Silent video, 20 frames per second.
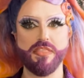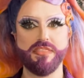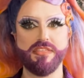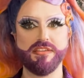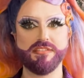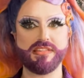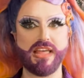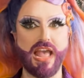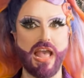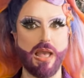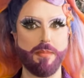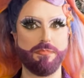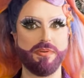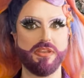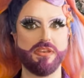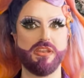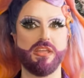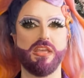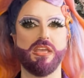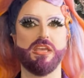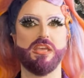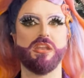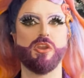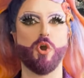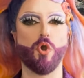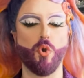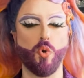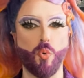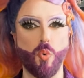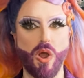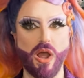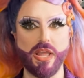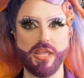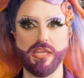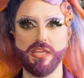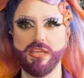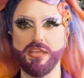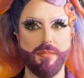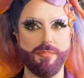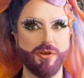This happened in
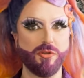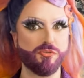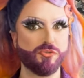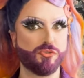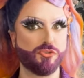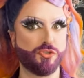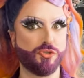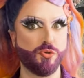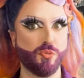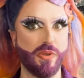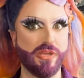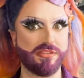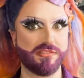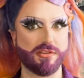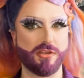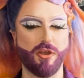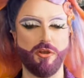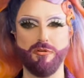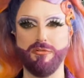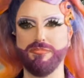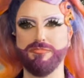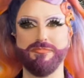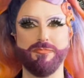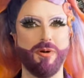Hawaii about two weeks ago.